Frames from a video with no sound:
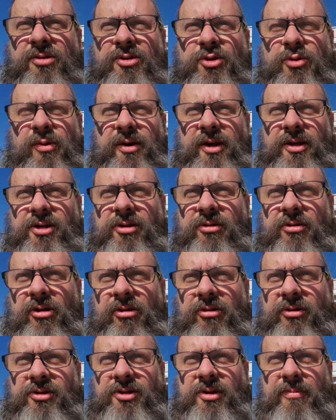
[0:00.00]

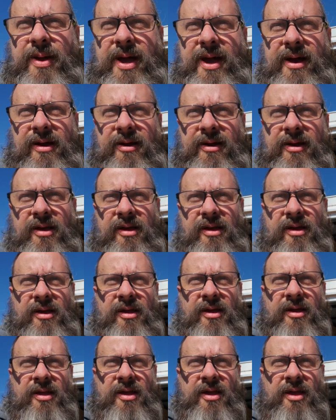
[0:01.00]
$22 a bag.
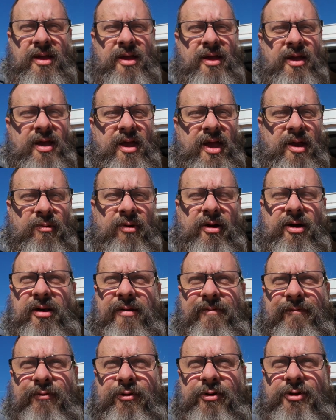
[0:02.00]
Uh-huh. And we got
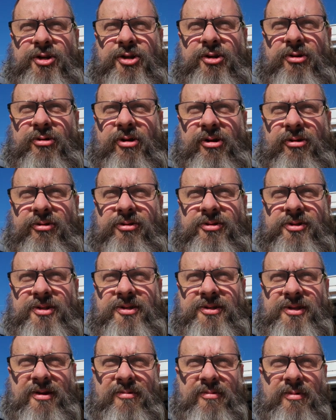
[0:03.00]
them for $2 and
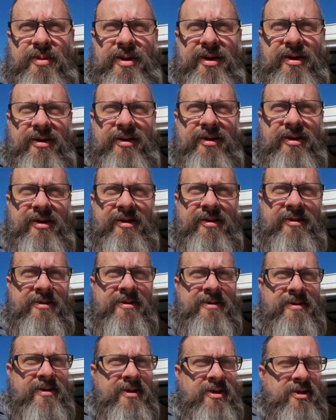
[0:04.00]
something a bag.
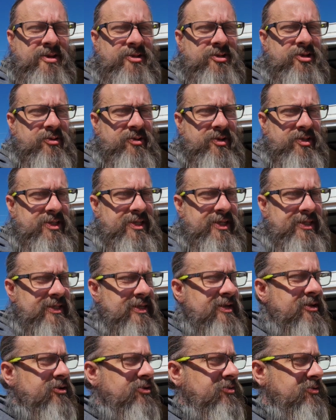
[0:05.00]
So a
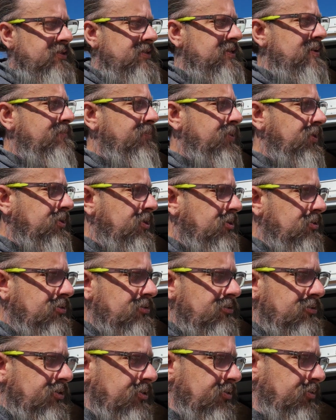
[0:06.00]
600 and something
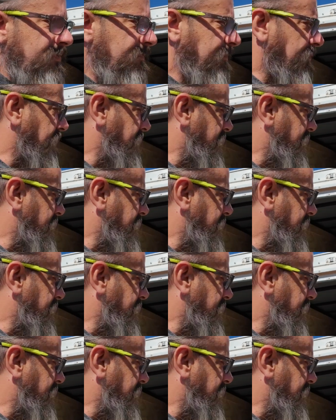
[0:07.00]
dollar load for